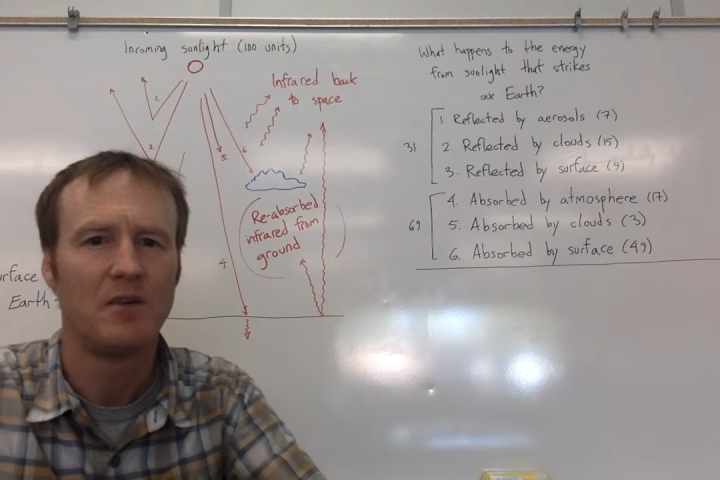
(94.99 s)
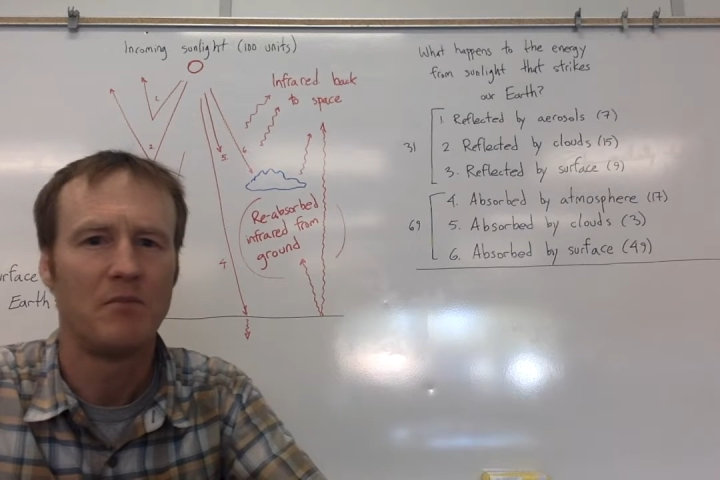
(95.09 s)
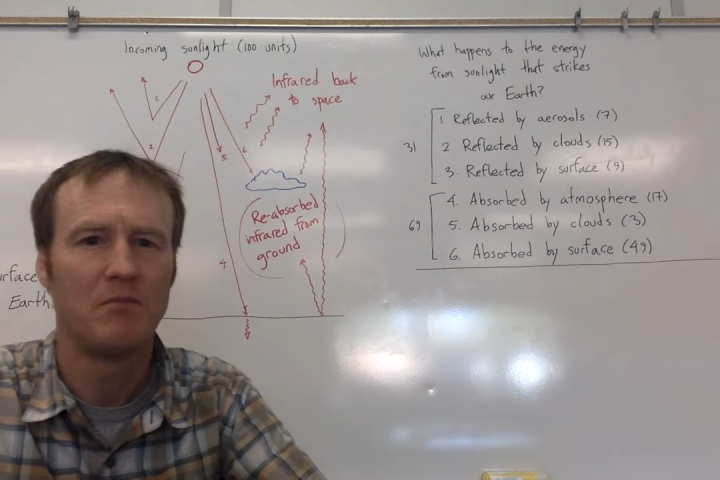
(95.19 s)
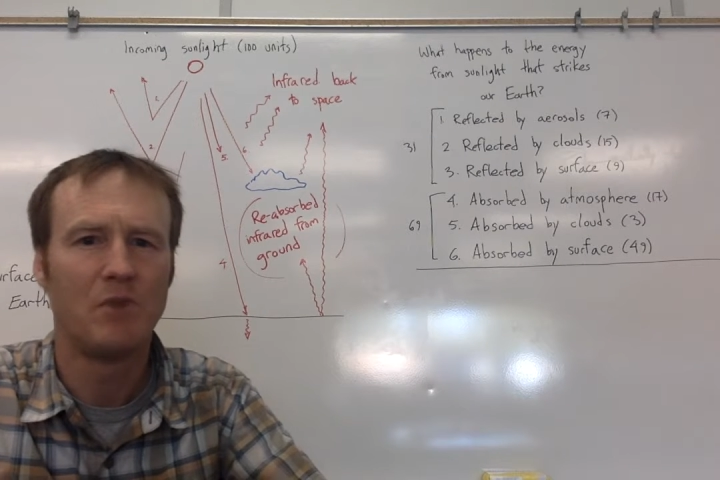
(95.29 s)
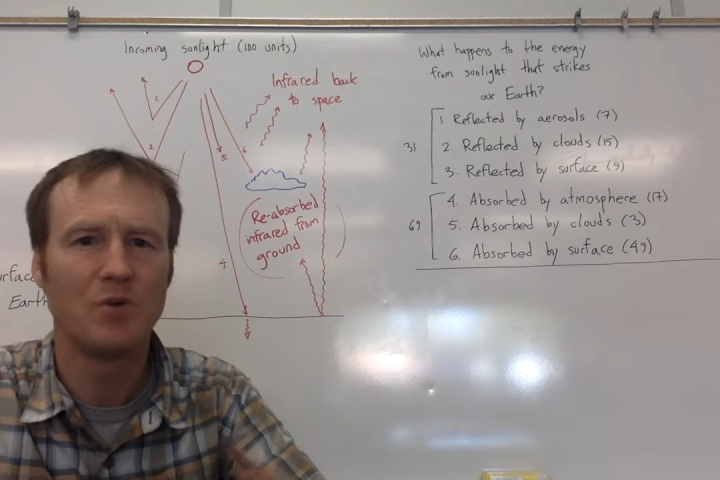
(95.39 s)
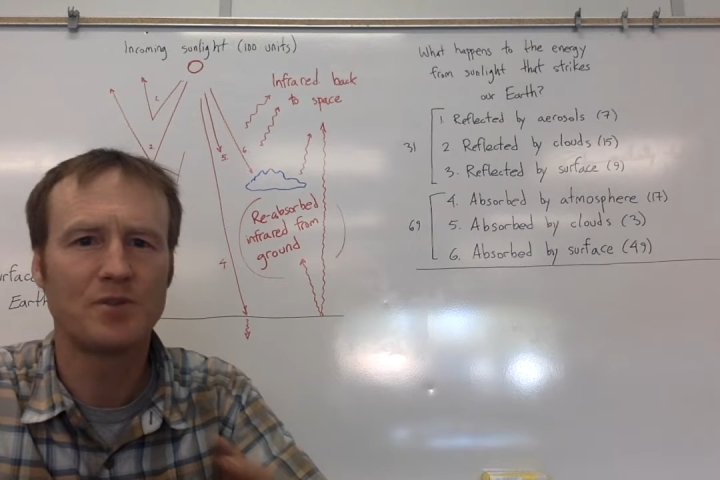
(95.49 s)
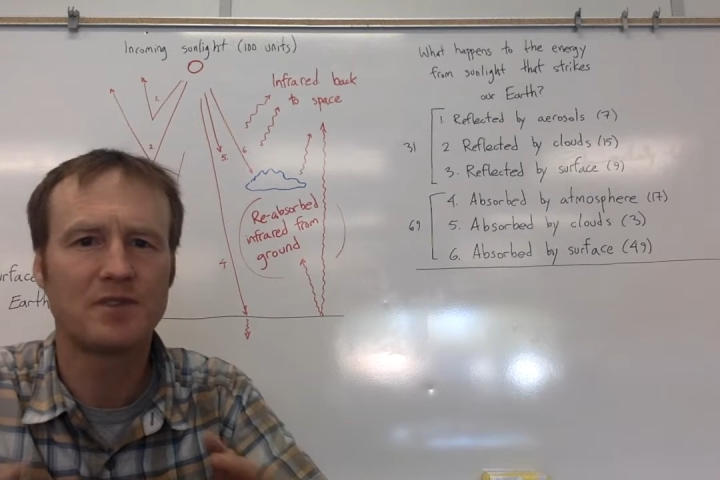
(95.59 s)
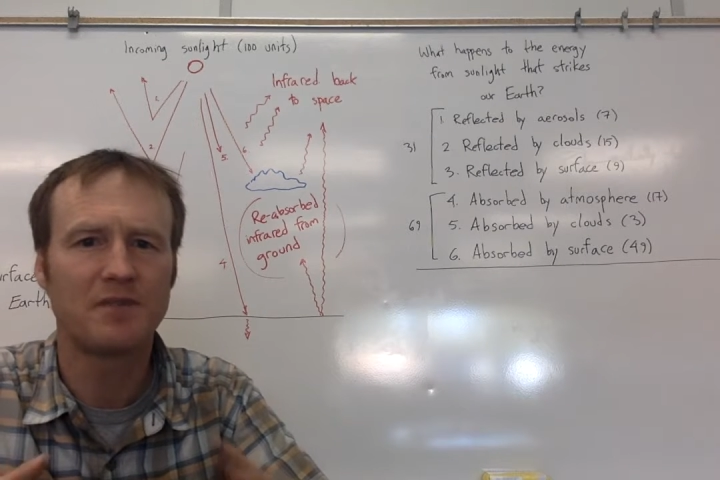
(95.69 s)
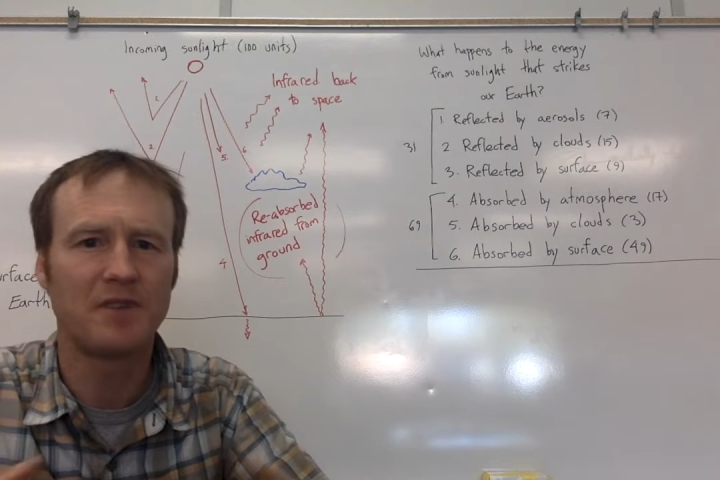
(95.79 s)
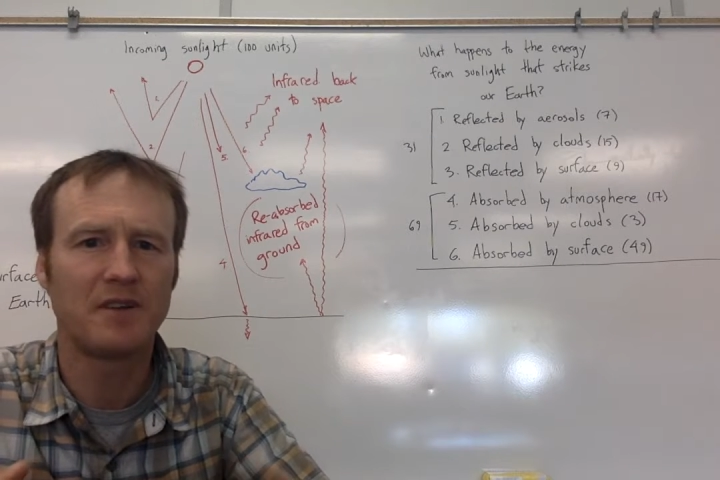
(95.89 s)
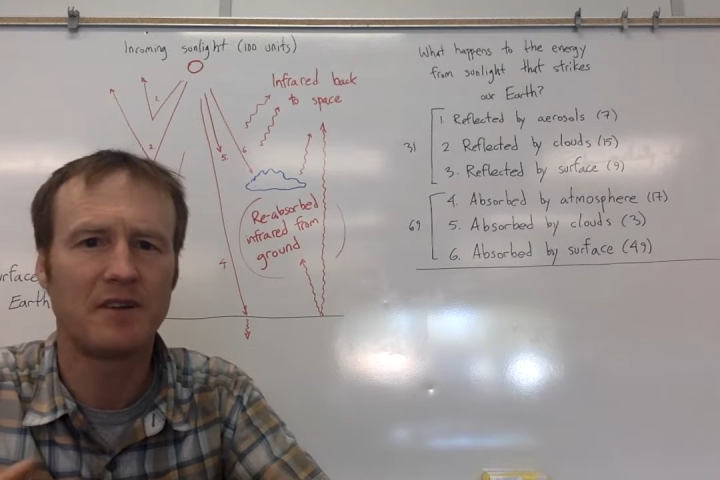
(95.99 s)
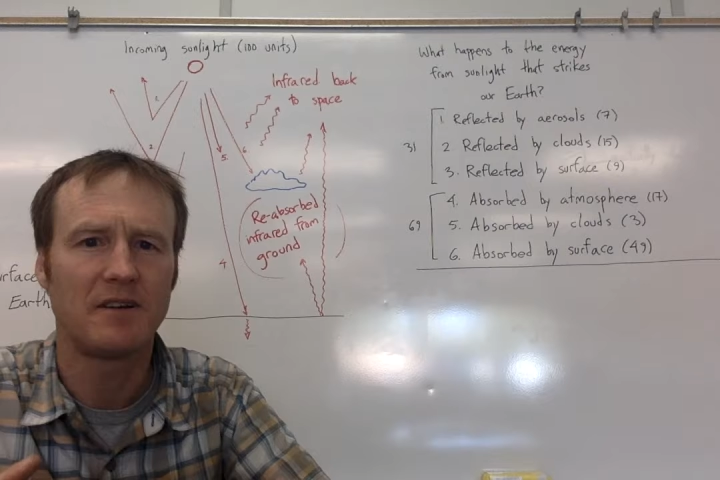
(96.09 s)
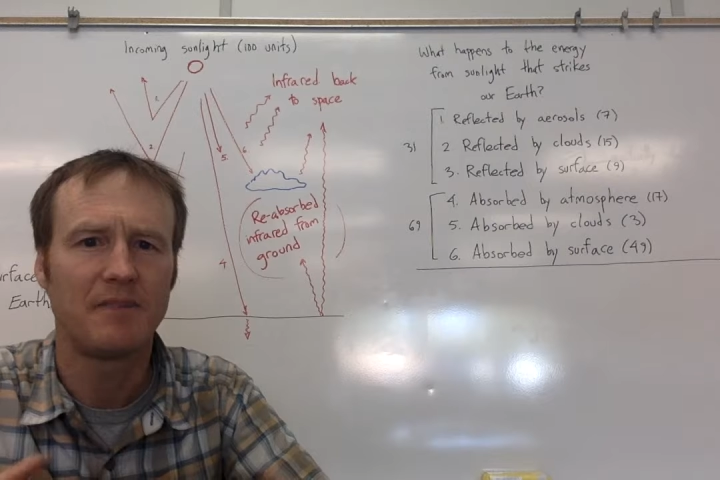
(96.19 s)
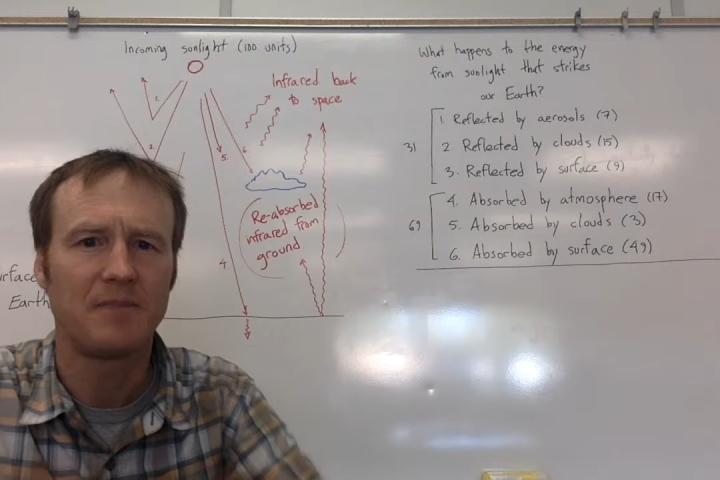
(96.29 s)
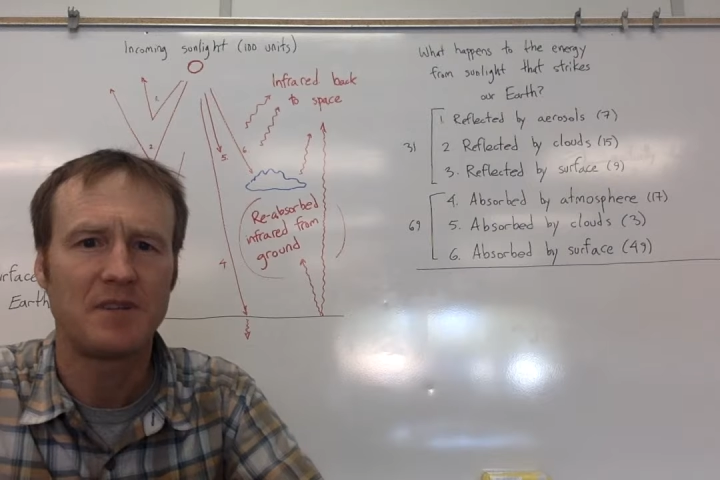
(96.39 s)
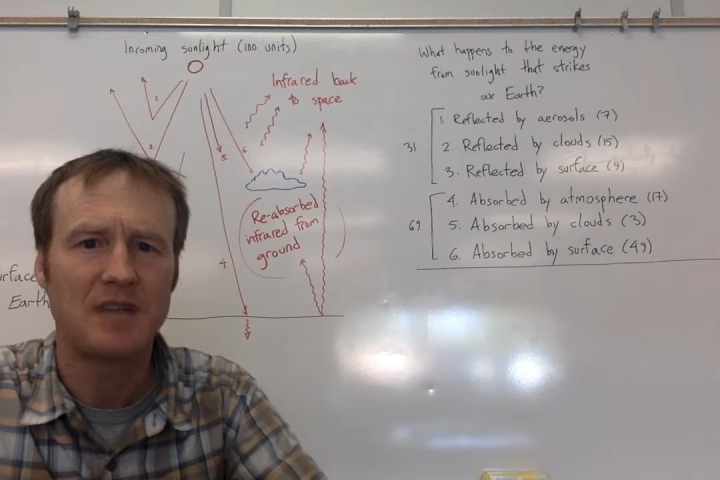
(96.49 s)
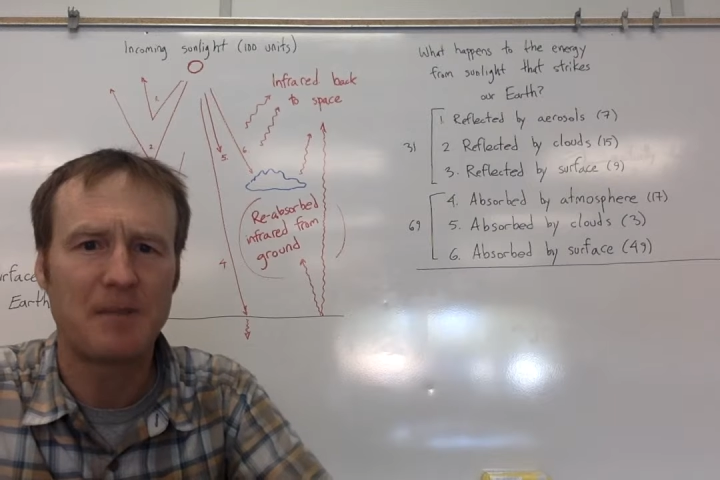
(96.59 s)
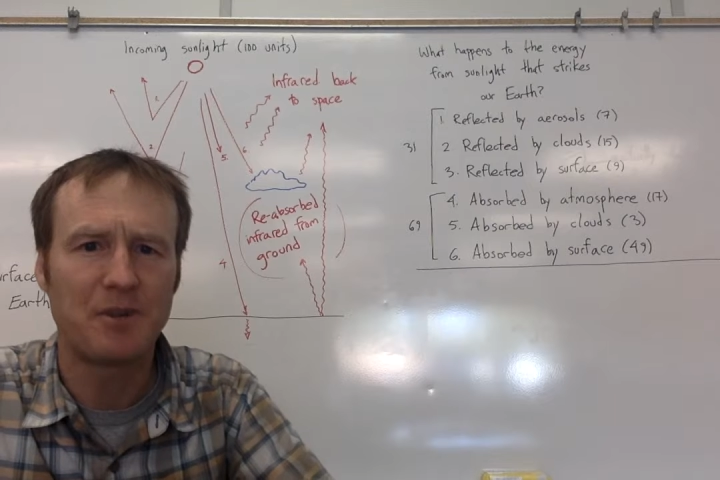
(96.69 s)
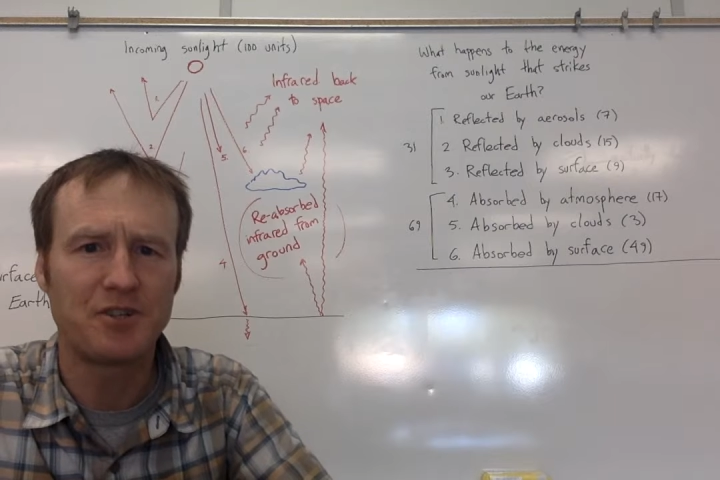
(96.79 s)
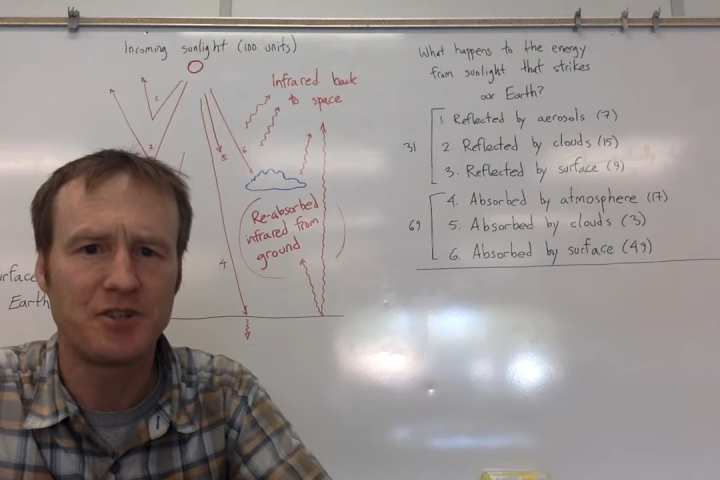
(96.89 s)
Most of the
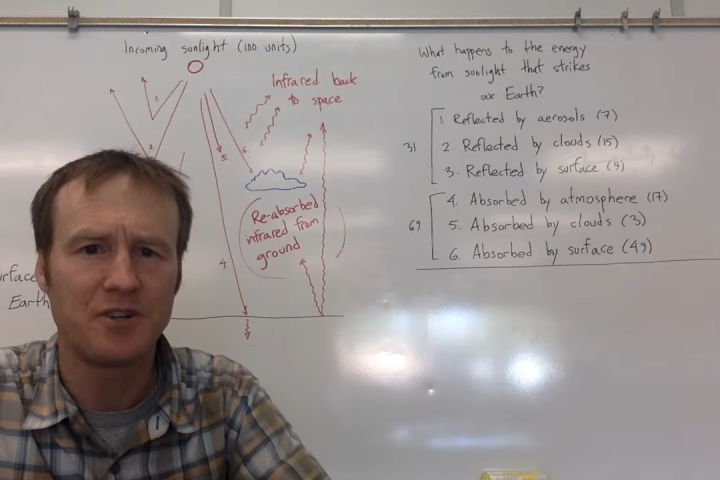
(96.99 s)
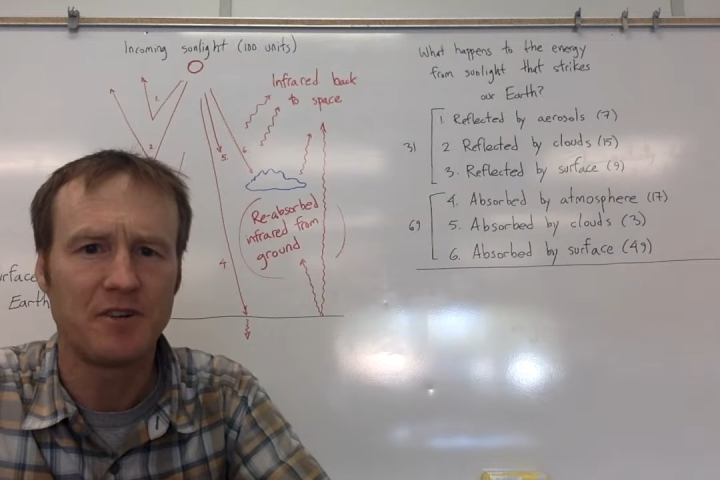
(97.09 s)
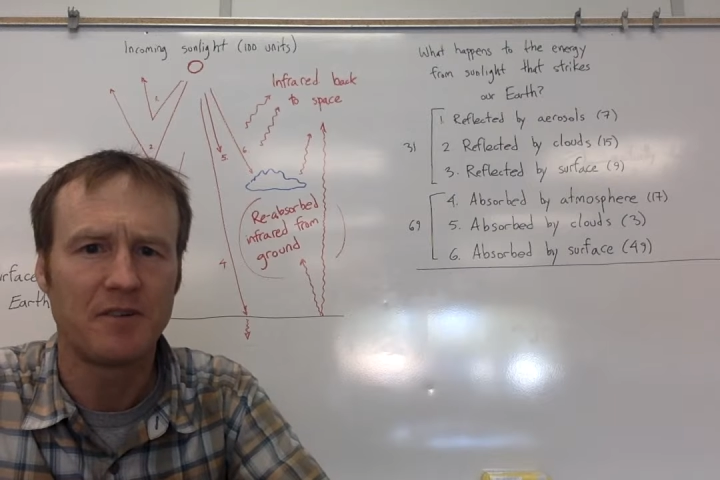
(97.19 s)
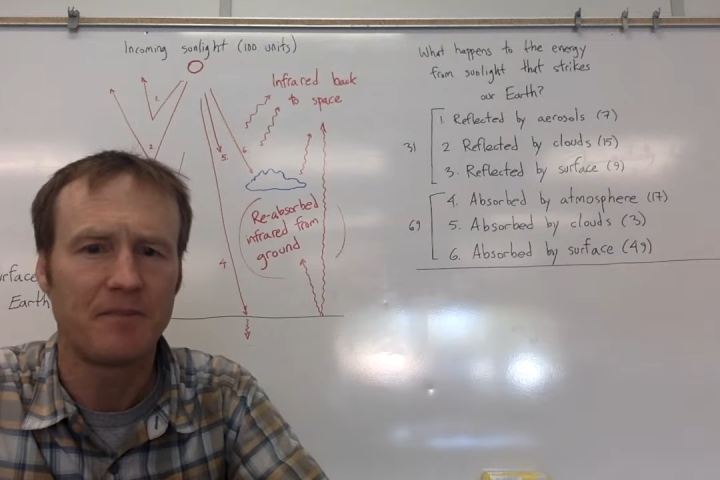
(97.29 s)
temperature